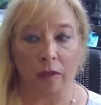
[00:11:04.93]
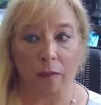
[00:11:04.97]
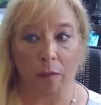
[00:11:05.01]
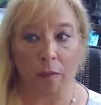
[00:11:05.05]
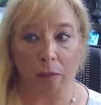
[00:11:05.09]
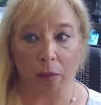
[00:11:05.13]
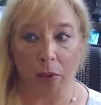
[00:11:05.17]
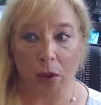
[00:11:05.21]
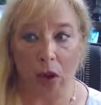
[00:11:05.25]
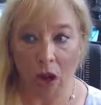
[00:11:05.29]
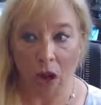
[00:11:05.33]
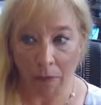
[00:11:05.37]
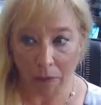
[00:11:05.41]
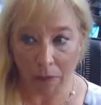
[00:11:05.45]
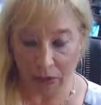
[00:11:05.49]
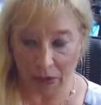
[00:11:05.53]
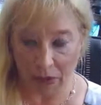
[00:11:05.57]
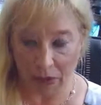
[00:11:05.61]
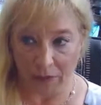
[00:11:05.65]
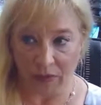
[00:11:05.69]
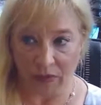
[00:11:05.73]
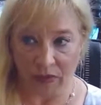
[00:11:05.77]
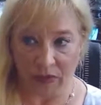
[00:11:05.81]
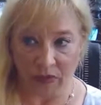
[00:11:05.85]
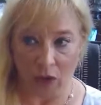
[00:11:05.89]

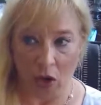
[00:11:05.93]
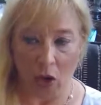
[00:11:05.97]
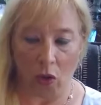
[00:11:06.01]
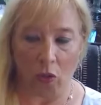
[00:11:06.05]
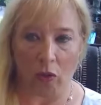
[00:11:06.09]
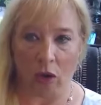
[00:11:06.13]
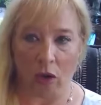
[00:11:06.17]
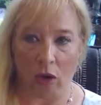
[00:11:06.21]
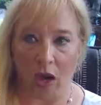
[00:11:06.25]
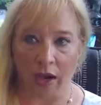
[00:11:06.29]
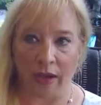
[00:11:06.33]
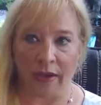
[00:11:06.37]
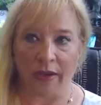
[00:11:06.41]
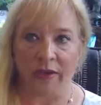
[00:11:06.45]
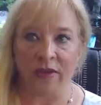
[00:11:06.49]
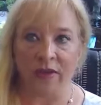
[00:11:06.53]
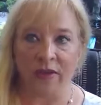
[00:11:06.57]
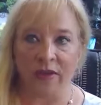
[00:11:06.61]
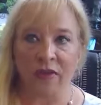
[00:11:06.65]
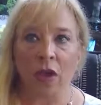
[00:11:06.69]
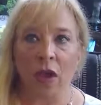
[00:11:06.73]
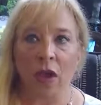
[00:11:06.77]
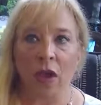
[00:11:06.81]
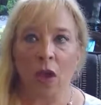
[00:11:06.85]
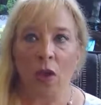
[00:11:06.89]
problems arise
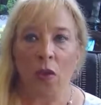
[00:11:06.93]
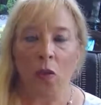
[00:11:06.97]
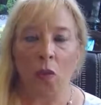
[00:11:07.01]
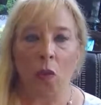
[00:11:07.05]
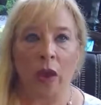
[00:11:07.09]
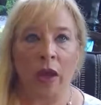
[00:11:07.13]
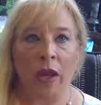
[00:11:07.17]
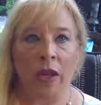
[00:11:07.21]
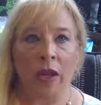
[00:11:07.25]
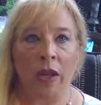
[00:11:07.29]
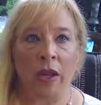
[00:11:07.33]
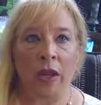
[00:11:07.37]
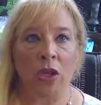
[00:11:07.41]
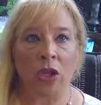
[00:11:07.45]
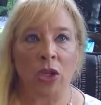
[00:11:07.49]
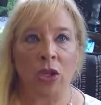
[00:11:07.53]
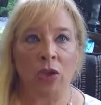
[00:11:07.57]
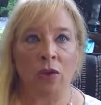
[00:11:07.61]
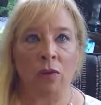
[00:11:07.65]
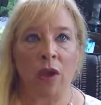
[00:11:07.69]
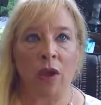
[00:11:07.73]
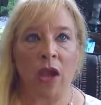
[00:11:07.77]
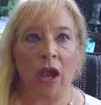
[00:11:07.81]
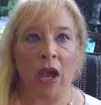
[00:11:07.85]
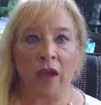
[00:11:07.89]
when
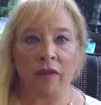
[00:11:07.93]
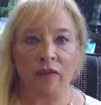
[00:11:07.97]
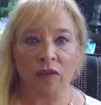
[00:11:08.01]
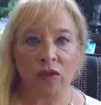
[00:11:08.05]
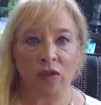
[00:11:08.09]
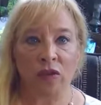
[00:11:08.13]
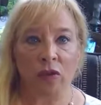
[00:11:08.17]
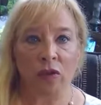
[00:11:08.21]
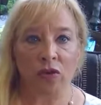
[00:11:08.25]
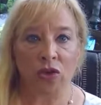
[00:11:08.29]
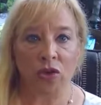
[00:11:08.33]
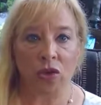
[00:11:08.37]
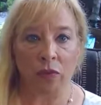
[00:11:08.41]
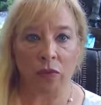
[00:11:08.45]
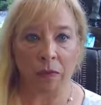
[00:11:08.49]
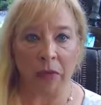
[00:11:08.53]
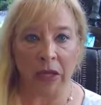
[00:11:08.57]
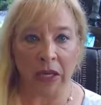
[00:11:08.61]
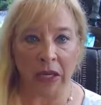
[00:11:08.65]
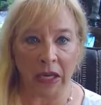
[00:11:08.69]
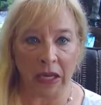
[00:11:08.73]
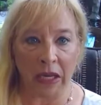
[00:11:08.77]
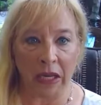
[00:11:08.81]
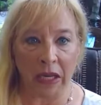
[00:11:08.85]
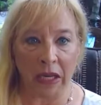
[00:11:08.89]
you have social
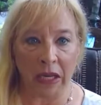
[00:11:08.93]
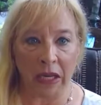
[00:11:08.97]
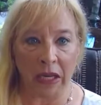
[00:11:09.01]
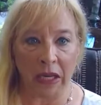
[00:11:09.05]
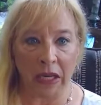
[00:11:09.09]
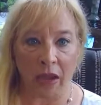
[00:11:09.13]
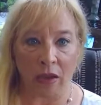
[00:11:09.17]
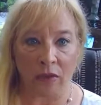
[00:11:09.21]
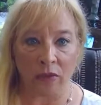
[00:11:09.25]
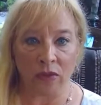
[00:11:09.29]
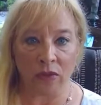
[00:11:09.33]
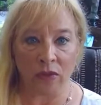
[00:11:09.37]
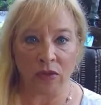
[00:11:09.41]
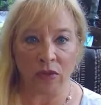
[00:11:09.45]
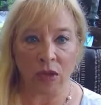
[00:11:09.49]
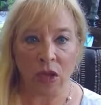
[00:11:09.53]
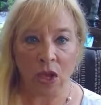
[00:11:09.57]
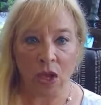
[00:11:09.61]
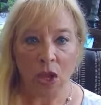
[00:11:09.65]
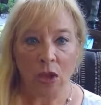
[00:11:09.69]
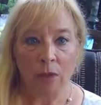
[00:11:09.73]
media accounts,